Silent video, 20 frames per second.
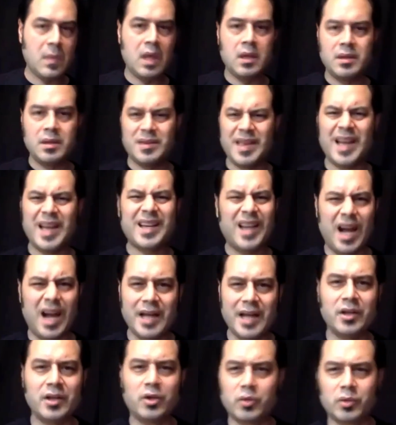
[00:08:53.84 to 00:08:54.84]
That
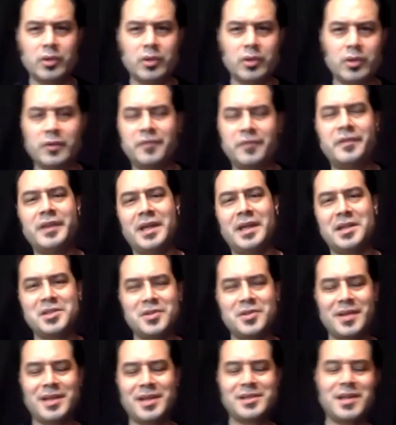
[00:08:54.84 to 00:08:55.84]
kind of groove thing.
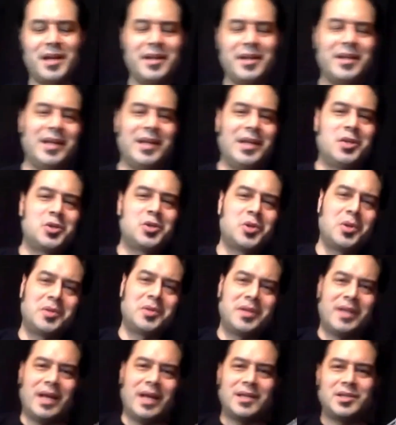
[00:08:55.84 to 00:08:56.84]
So that's kind of the intro
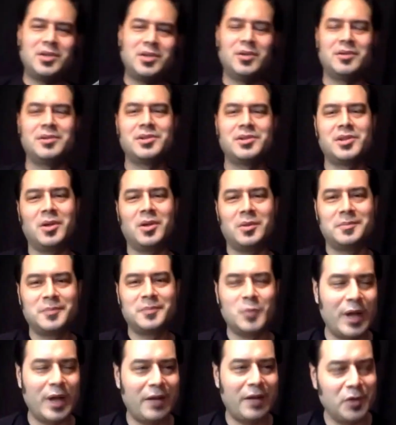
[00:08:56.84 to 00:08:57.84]
to that tune. So
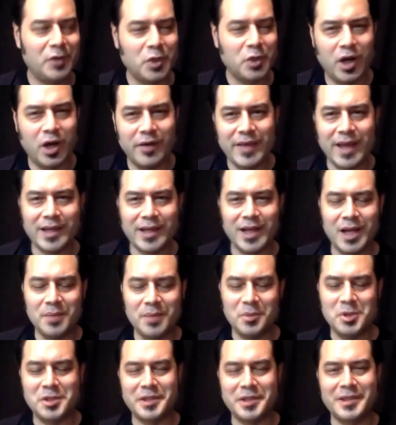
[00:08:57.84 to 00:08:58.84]
whatever you call that kind of
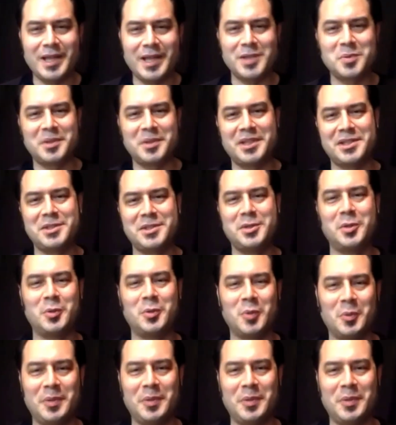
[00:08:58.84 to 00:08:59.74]
music, that's what this tune will be.